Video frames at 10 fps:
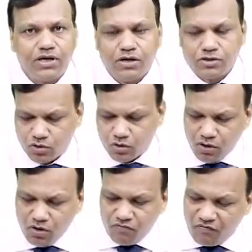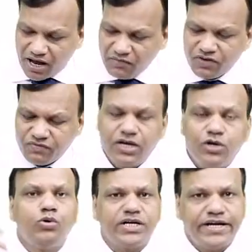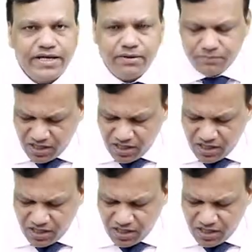So when we will do TDM?